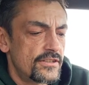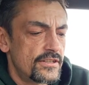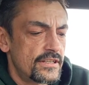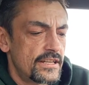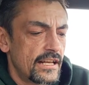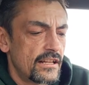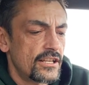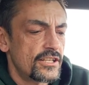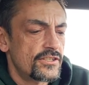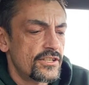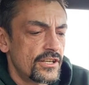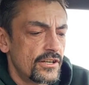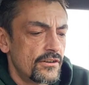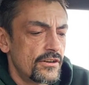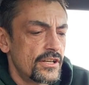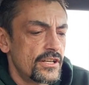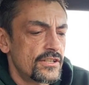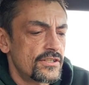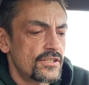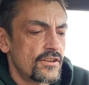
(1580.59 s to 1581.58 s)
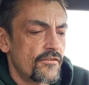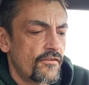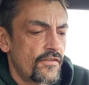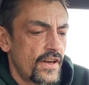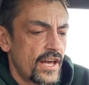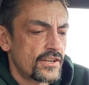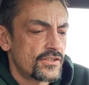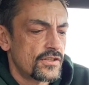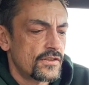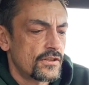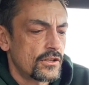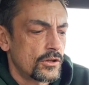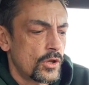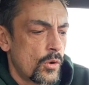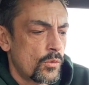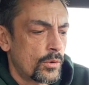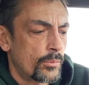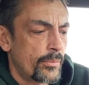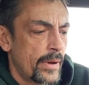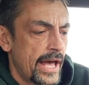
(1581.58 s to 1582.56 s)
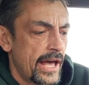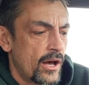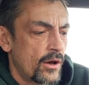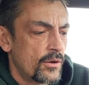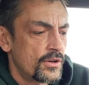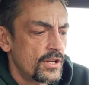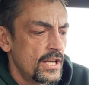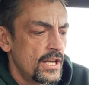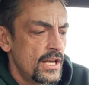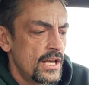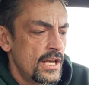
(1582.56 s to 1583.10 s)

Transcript: deleterious effects of the lower bound.